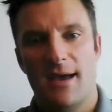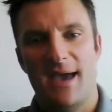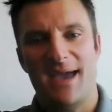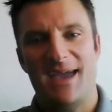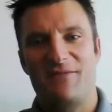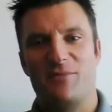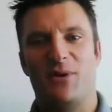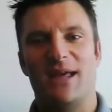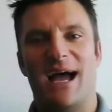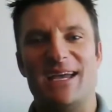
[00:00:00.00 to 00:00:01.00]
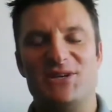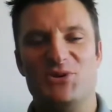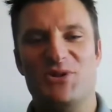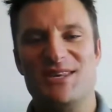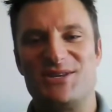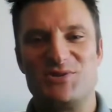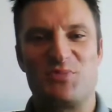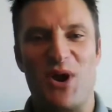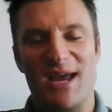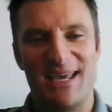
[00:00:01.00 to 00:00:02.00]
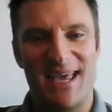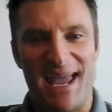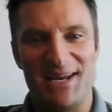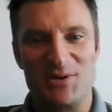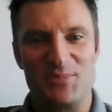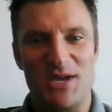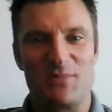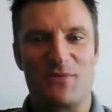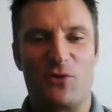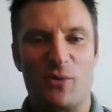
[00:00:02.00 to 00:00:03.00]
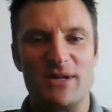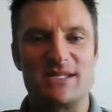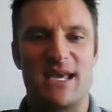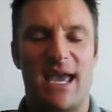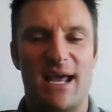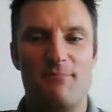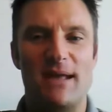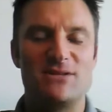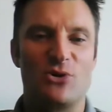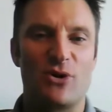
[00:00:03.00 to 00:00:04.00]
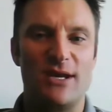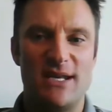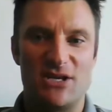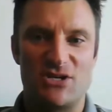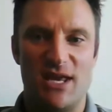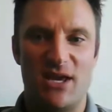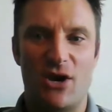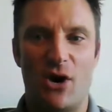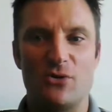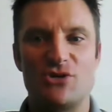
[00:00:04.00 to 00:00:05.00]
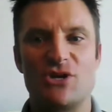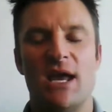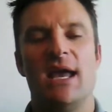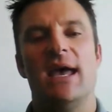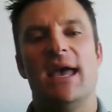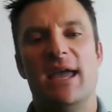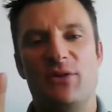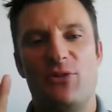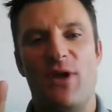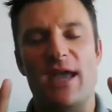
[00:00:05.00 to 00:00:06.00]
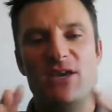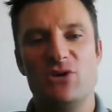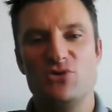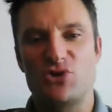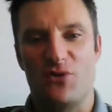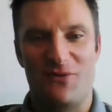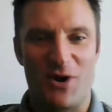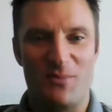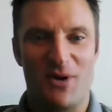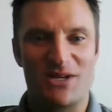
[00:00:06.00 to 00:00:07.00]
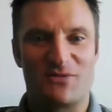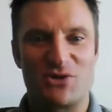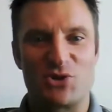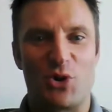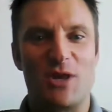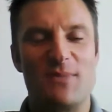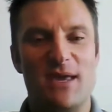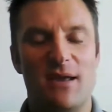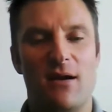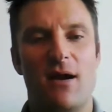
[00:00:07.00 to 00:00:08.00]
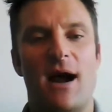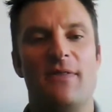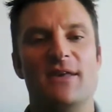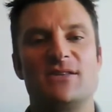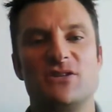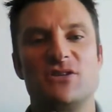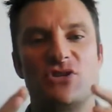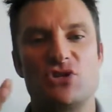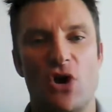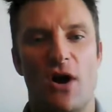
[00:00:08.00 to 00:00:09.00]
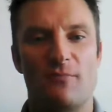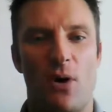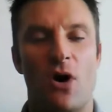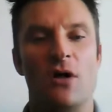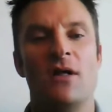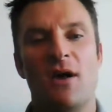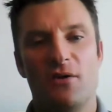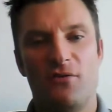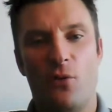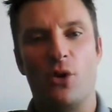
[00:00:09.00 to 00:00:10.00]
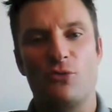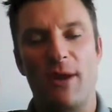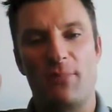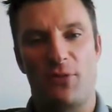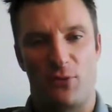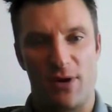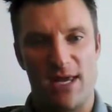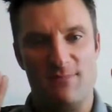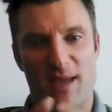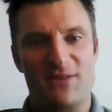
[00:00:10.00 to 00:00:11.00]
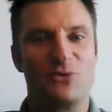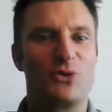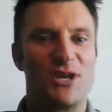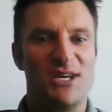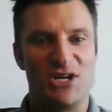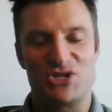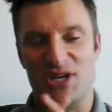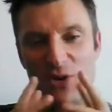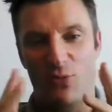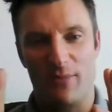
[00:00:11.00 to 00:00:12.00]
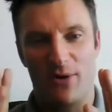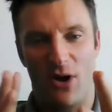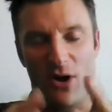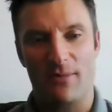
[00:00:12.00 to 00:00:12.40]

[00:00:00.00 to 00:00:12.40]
Hey everybody, how you doing? This is Brian Cain, your peak performance and mental conditioning coach. And thank you so very much for joining me here on this softball 4-RIP3 mental conditioning webinar.